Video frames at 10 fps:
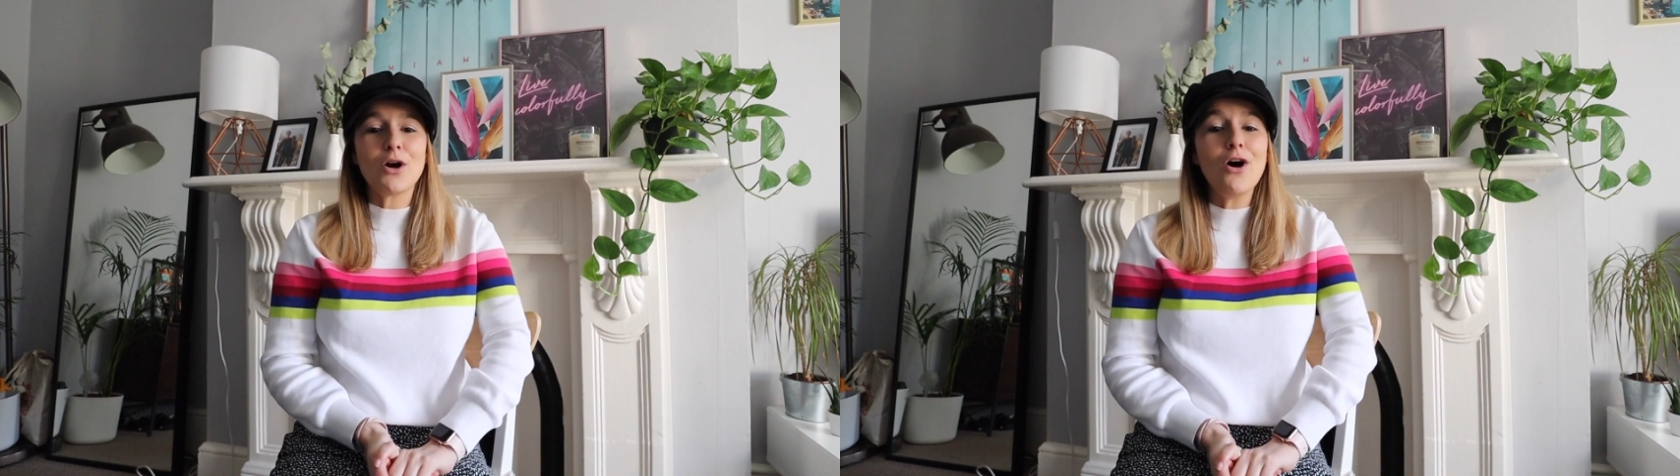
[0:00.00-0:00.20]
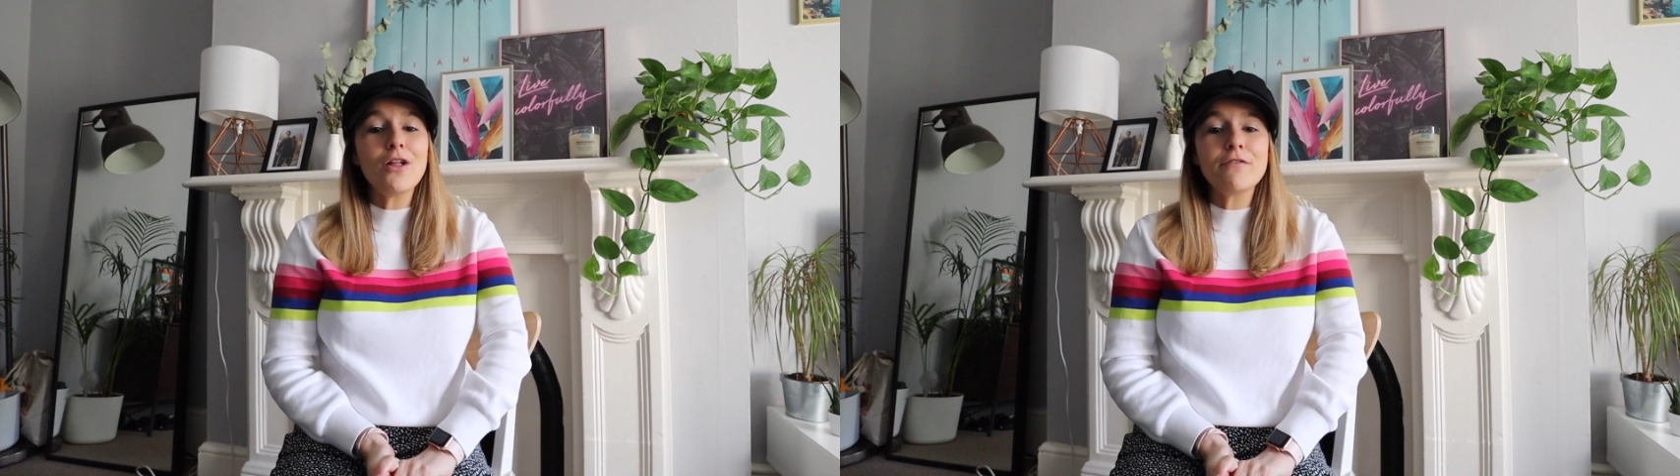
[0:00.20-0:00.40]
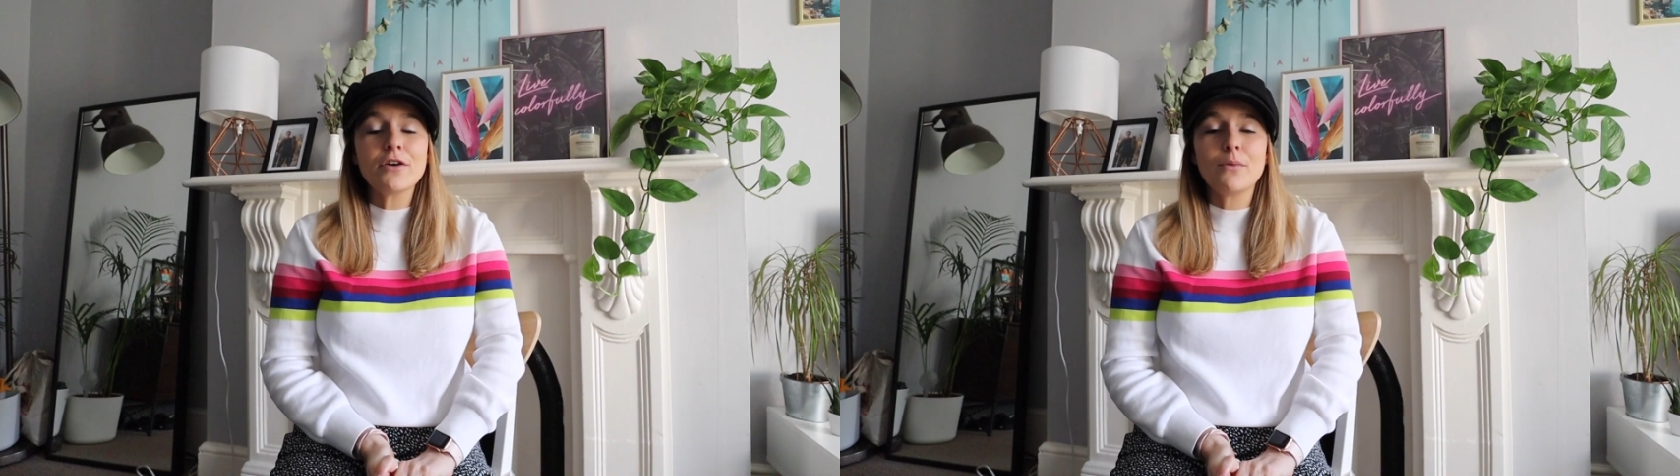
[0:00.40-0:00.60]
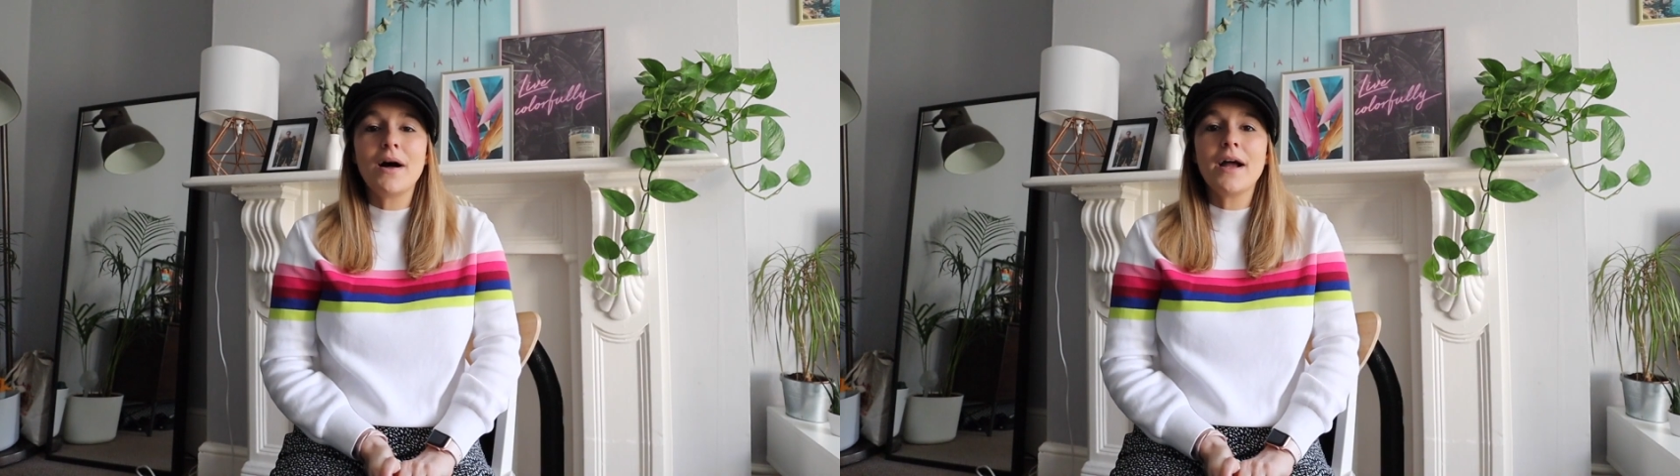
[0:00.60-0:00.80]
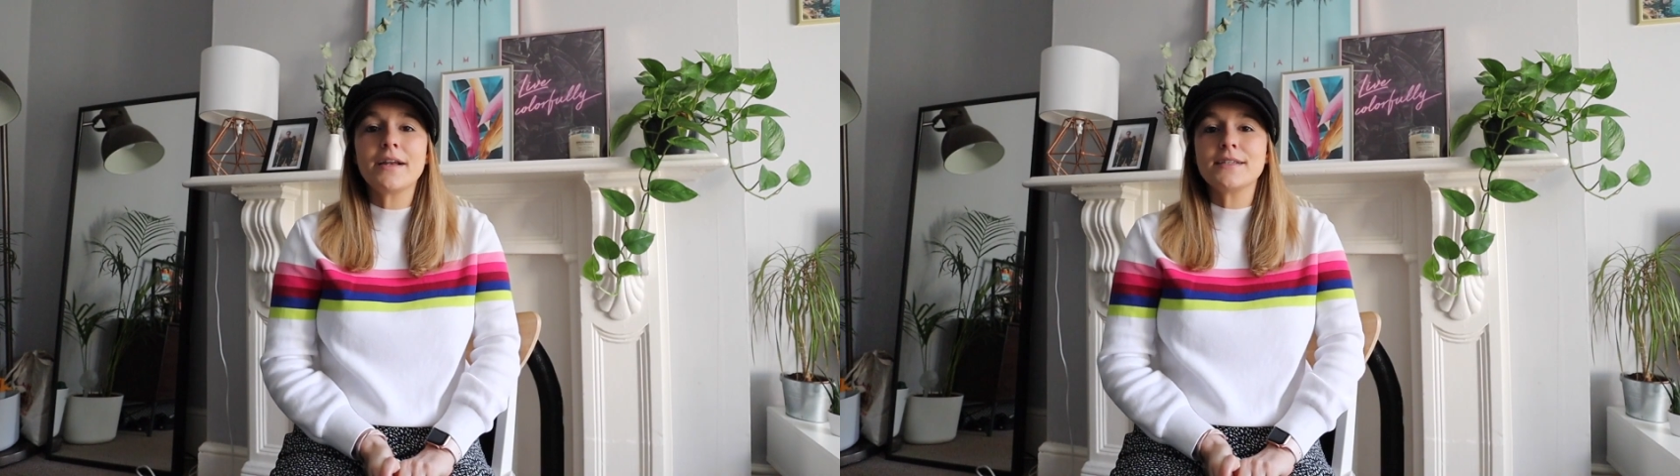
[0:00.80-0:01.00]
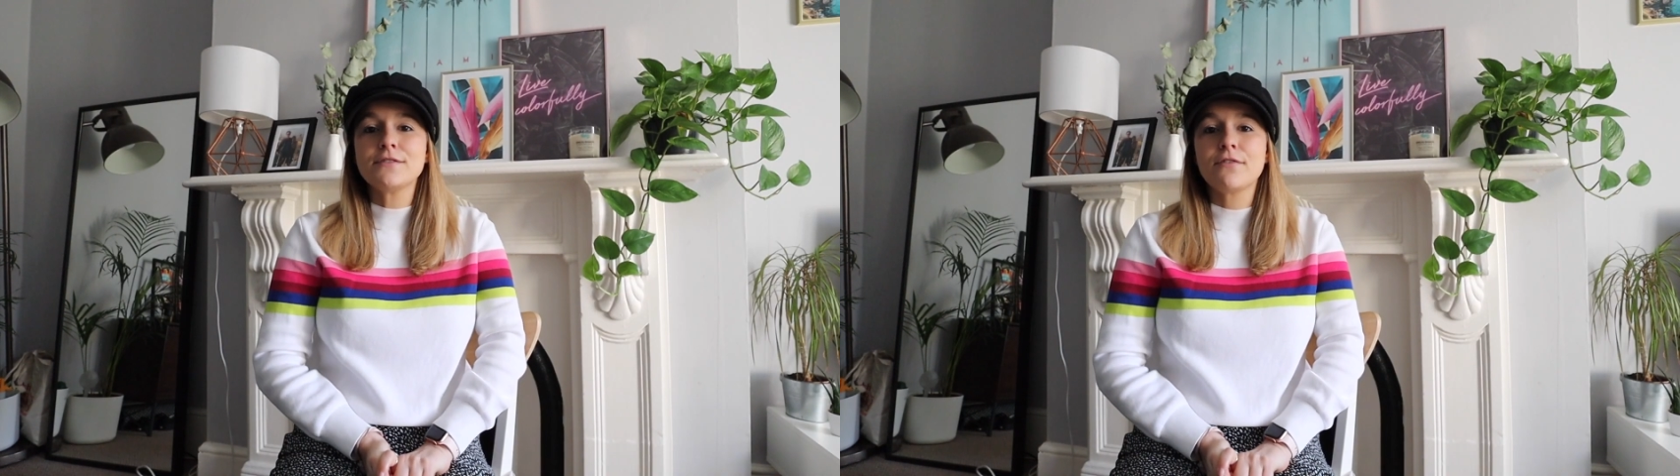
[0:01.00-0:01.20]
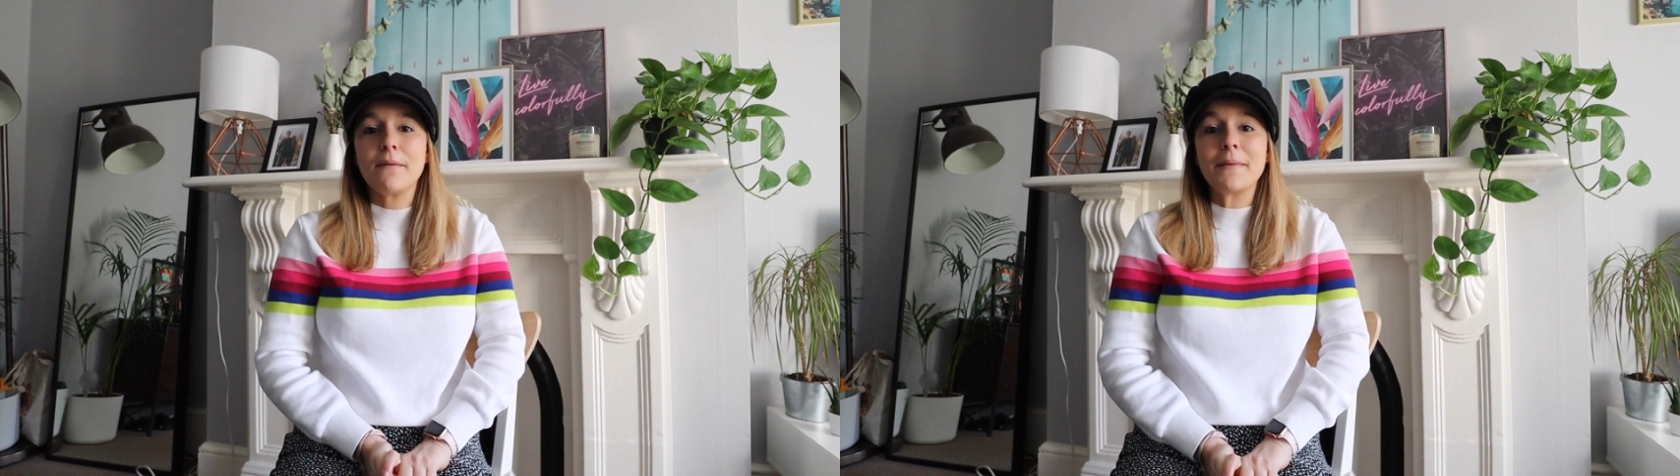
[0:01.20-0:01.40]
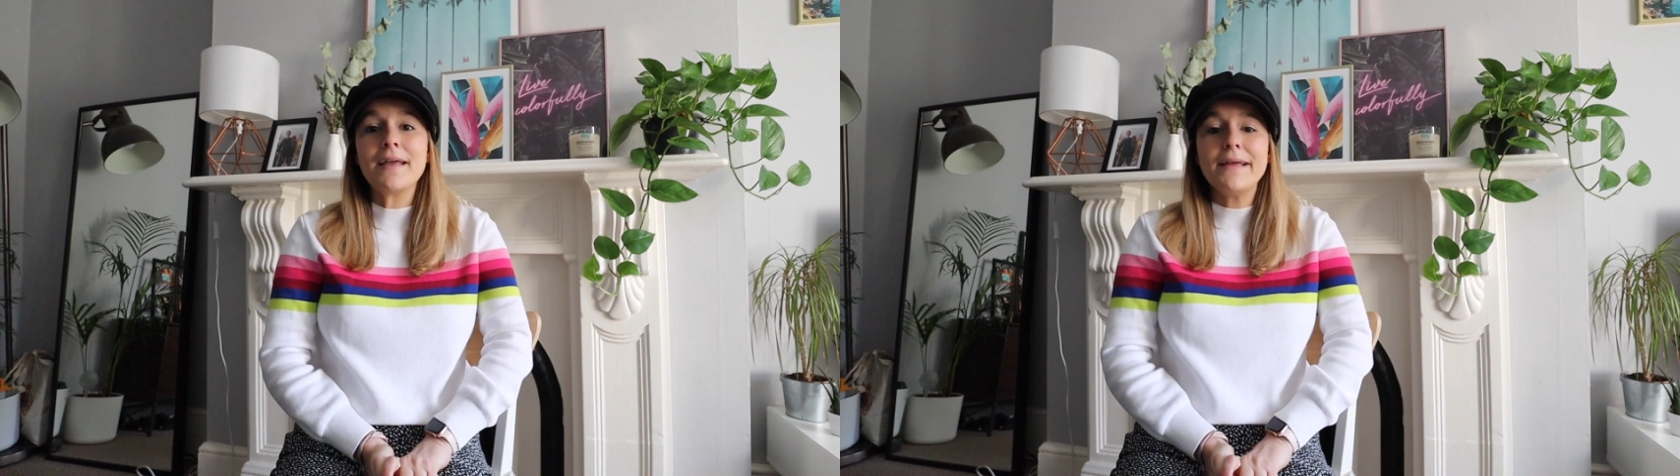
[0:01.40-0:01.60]
all of their wine is
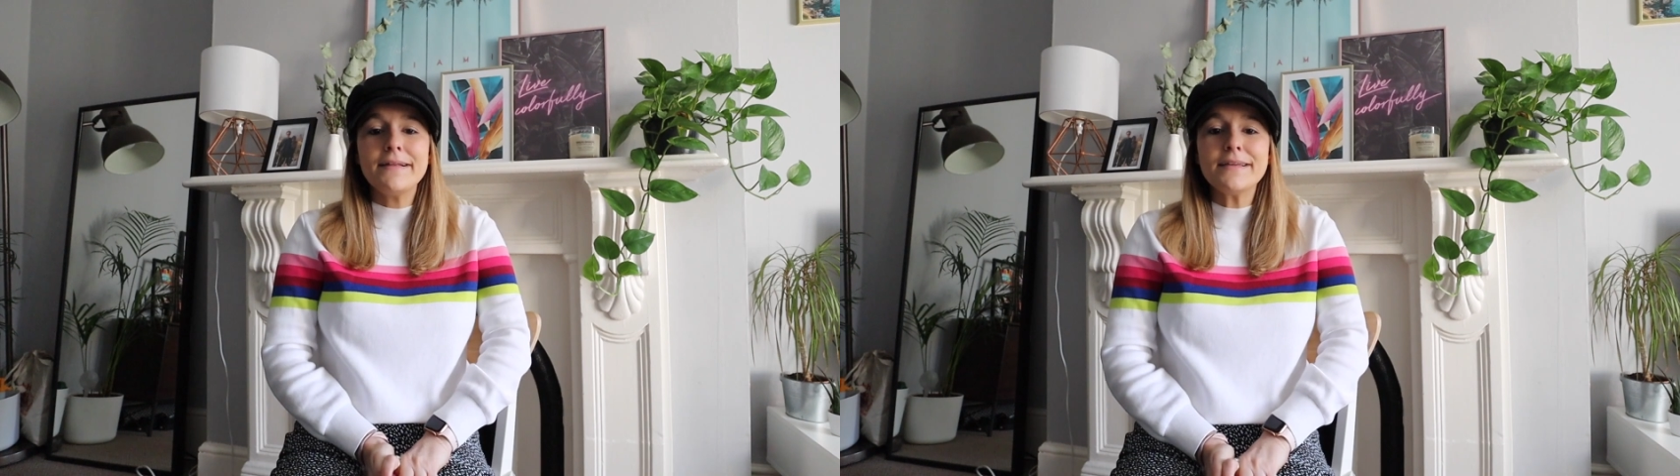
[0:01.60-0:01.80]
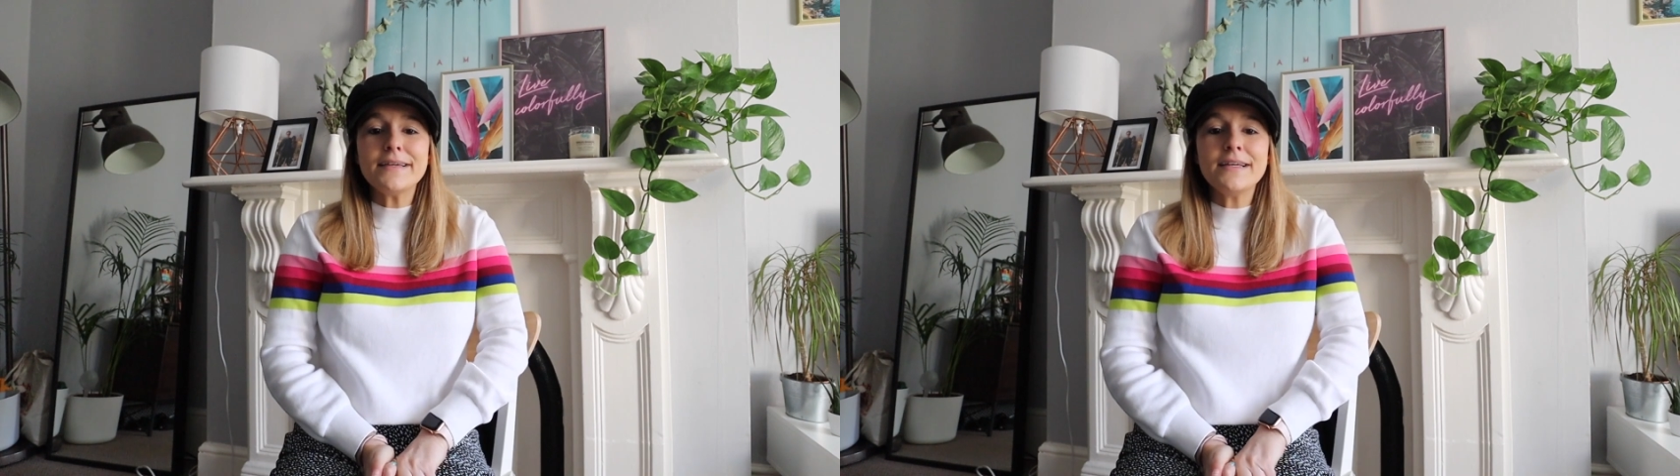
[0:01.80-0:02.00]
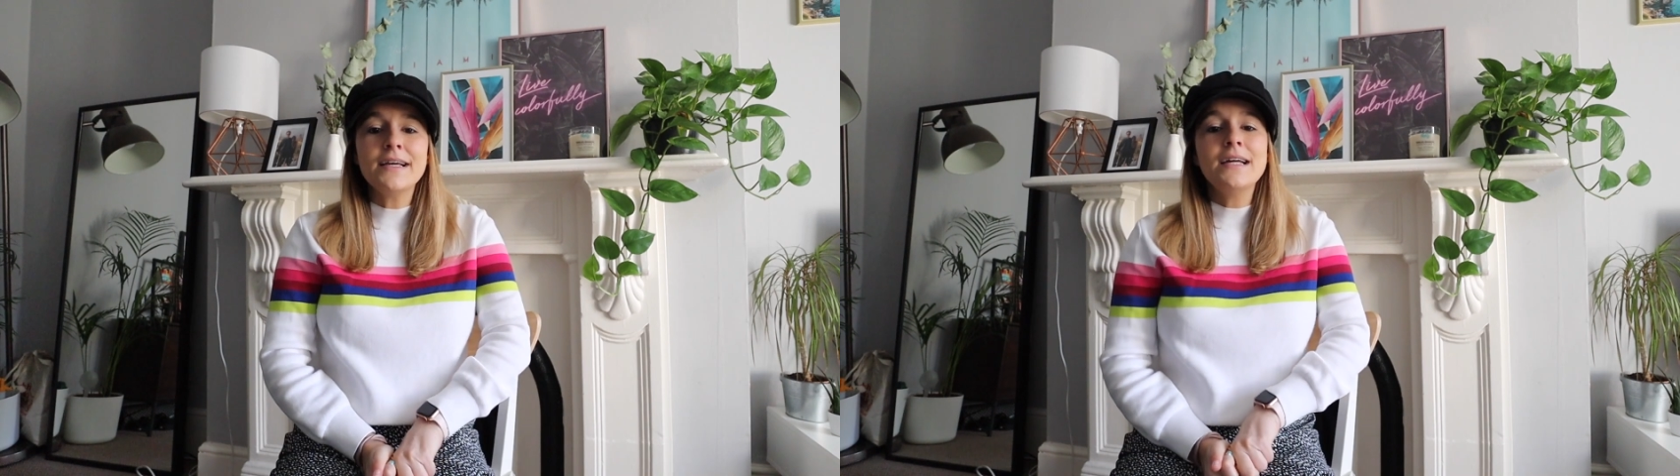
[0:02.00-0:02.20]
from Italy.